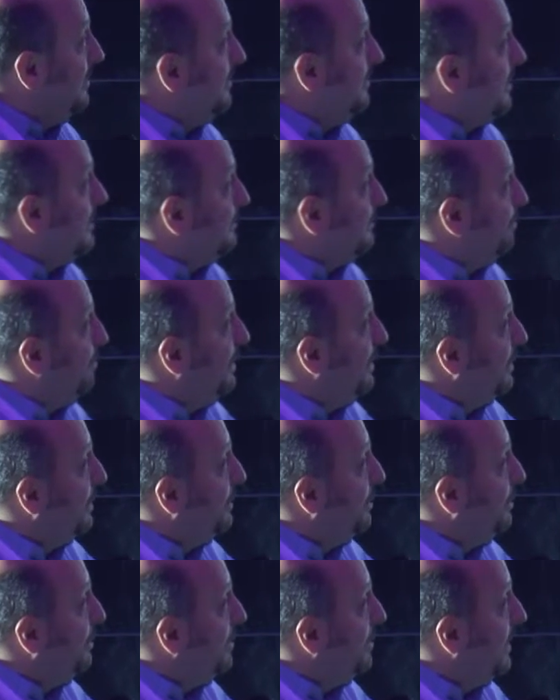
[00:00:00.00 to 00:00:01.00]
this
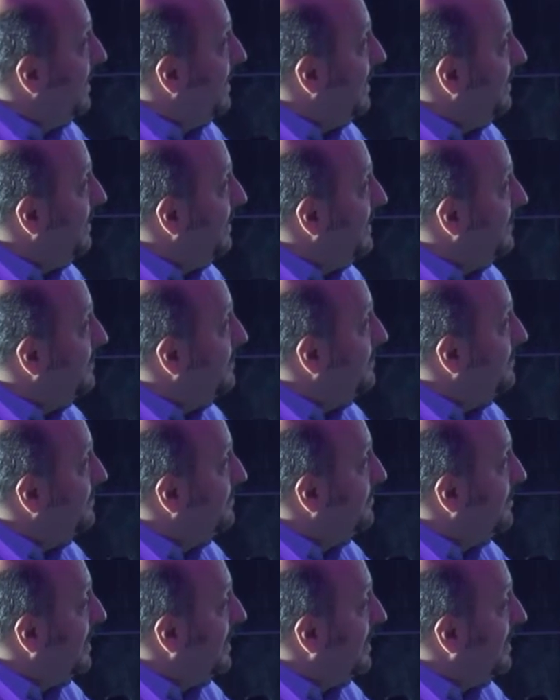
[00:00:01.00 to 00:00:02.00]
blue and this
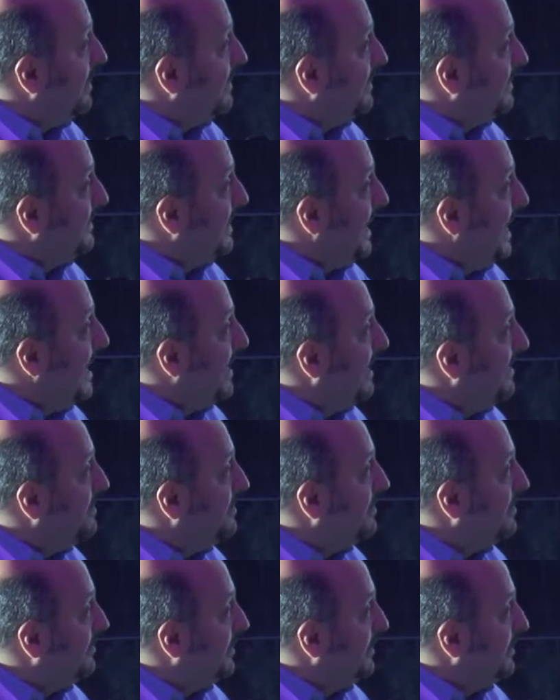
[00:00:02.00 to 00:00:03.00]
sand,
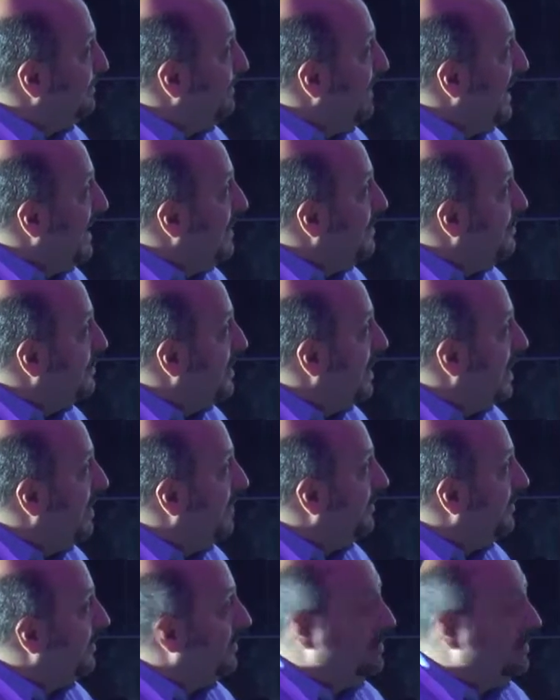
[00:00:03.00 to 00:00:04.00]
this beige
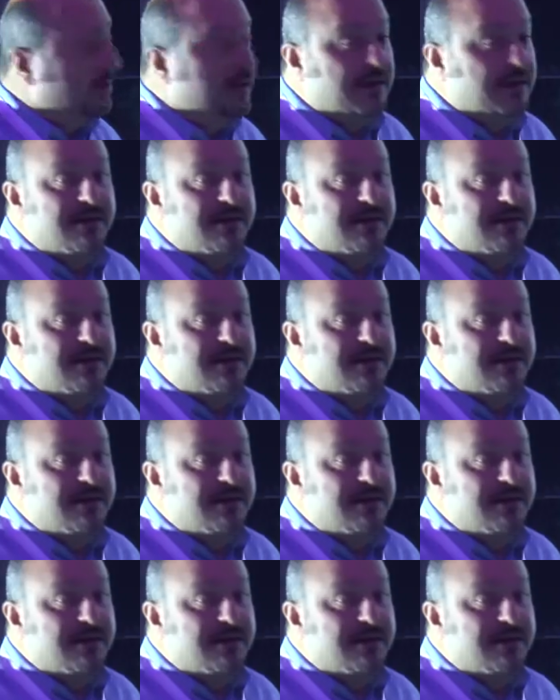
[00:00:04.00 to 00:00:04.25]
color,